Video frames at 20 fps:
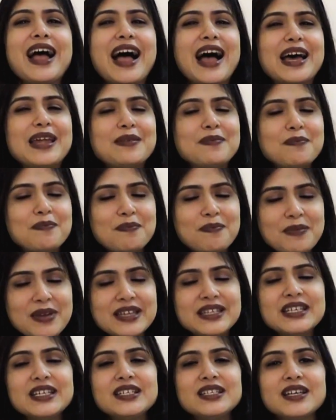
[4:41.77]
And
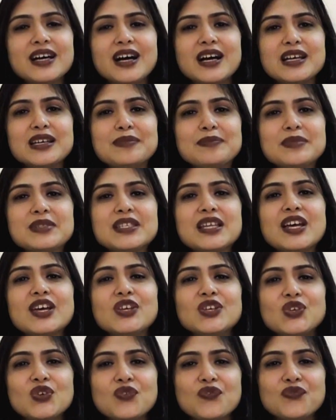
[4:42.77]
many times
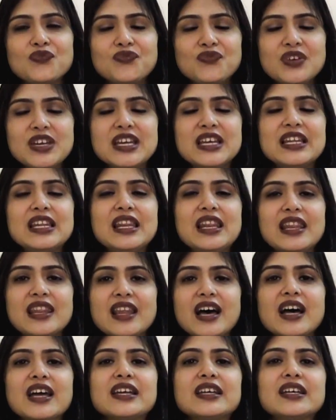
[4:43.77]
you feel
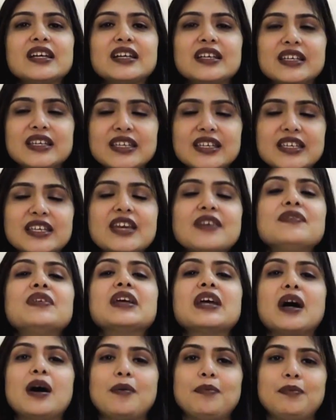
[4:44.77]
like
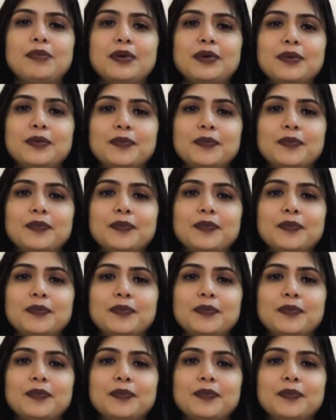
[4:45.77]
giving up.